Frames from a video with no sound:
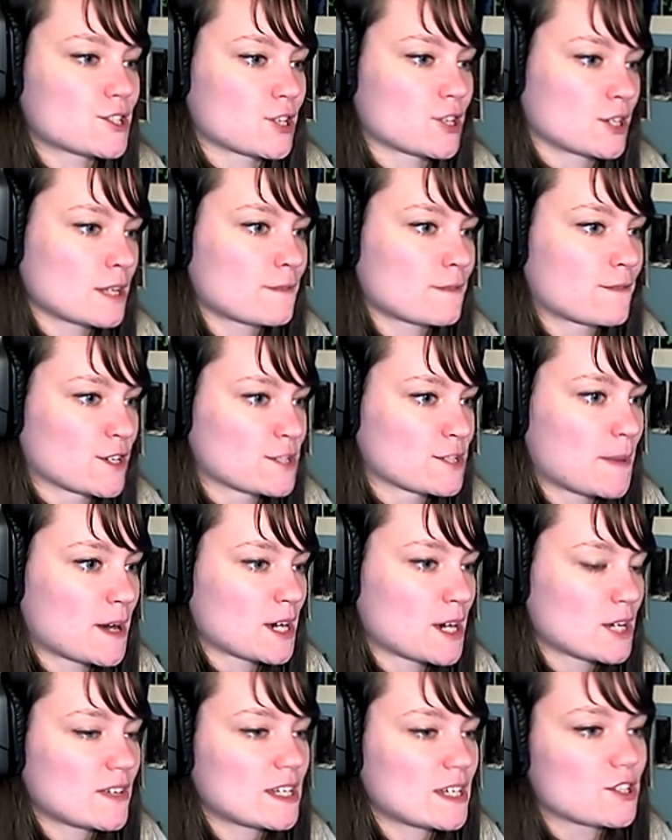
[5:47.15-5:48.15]
during the first
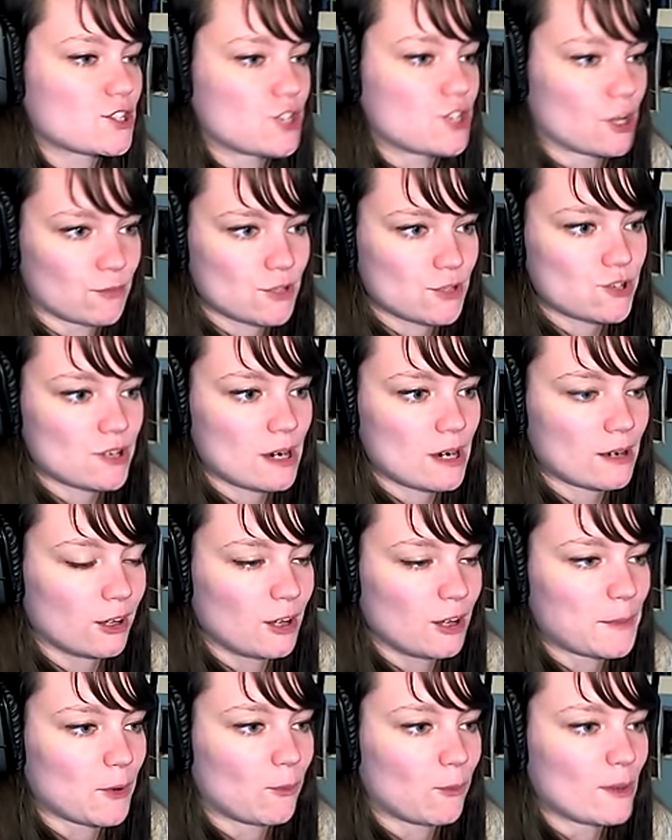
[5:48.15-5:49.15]
part of it, don't
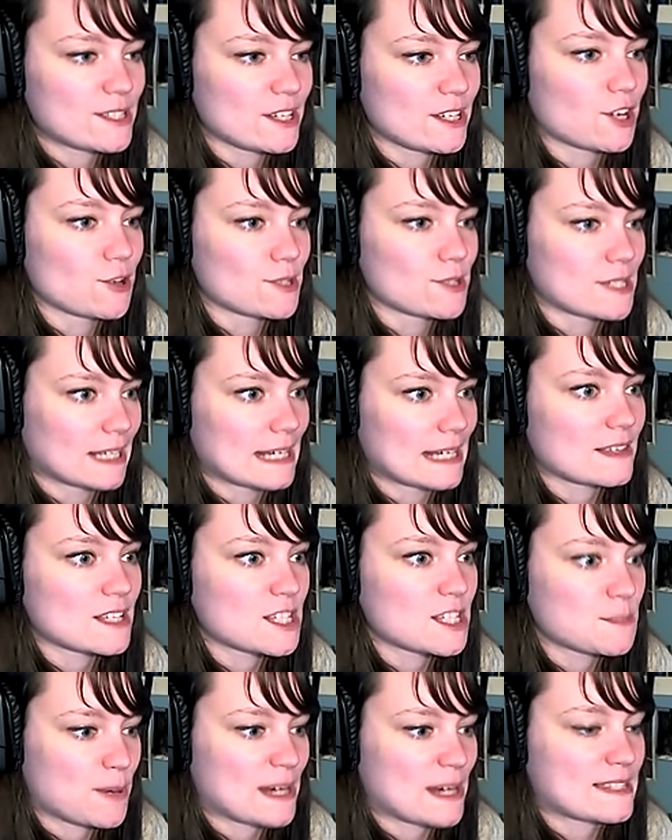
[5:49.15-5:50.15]
struggle. But once it goes to like
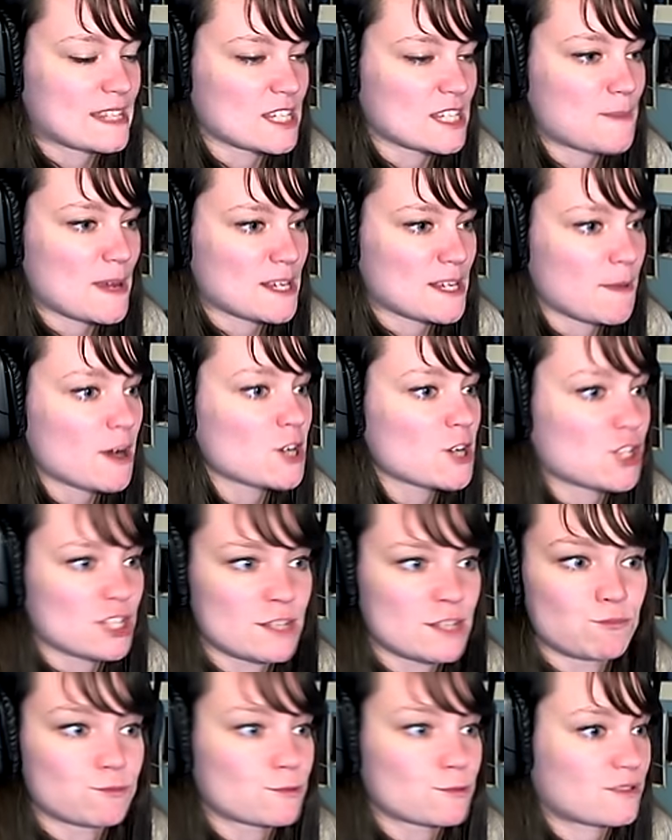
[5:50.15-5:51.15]
this, press the space bar,
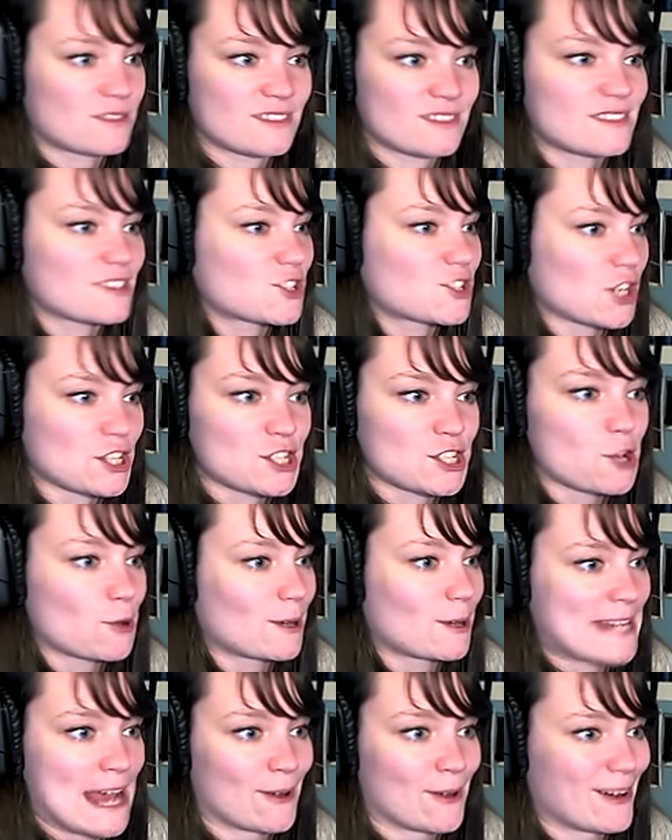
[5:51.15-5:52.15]
Just, just go
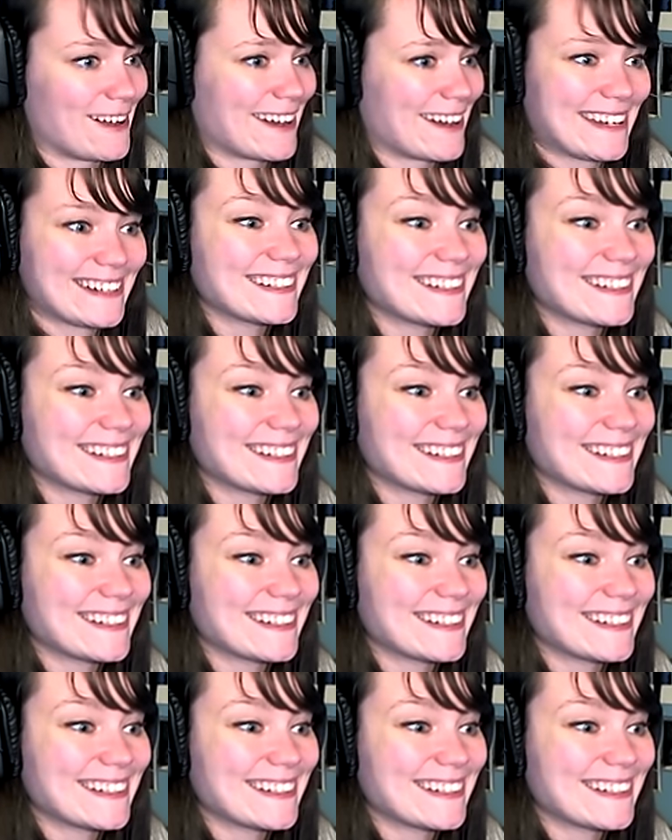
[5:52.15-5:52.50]
to town on it.